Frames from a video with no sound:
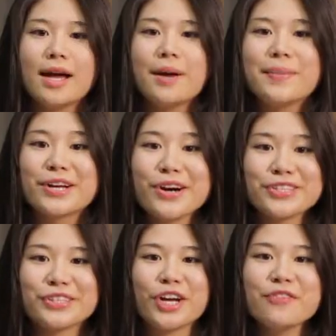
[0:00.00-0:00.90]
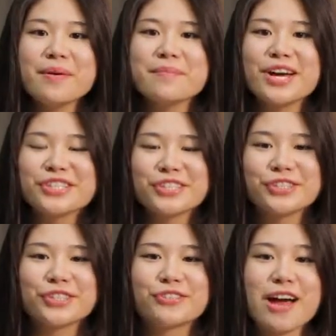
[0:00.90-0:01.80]
Because GoFar measures
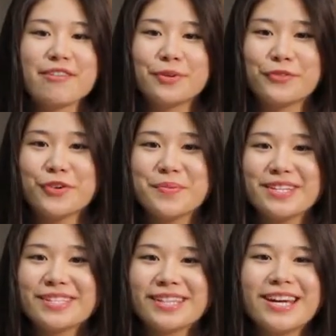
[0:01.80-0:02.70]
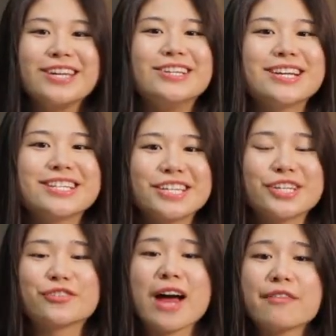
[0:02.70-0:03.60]
your driving performance, you can turn
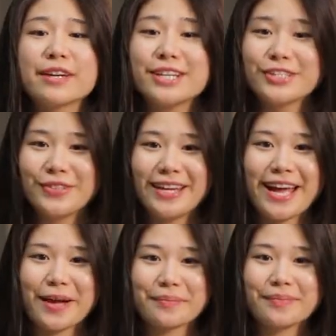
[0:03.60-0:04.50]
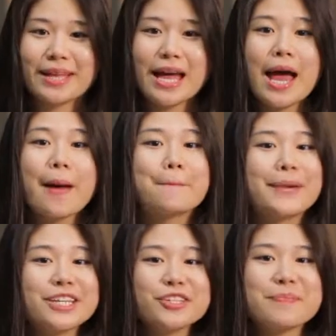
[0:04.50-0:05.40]
driving into a game.
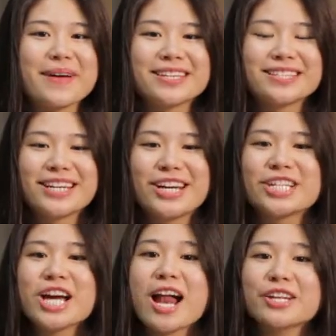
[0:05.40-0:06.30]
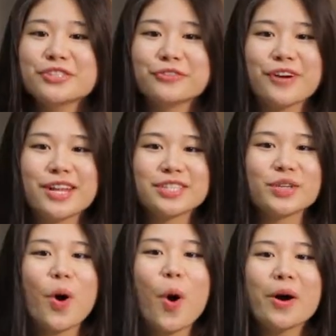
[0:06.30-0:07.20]
Beat your best, challenge your friends,
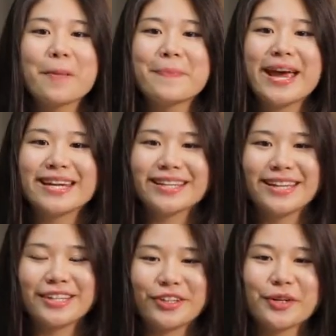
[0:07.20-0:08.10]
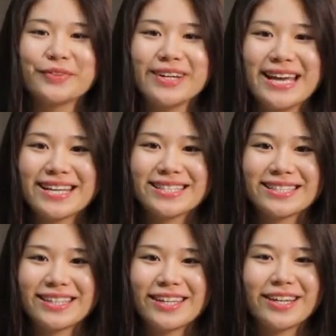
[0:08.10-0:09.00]
or compete in the global leagues.
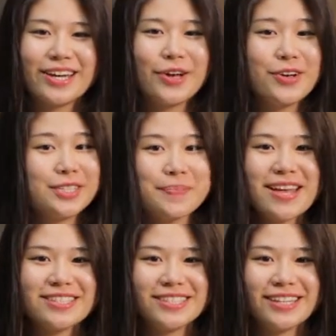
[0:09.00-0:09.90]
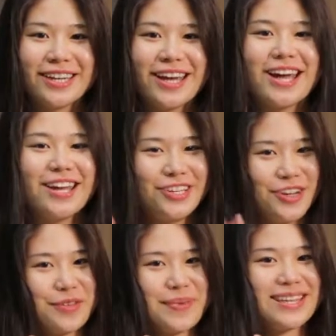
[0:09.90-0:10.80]
Who's the best? You're
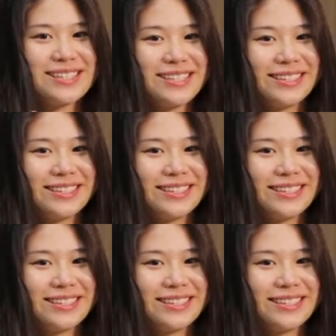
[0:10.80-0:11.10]
the best.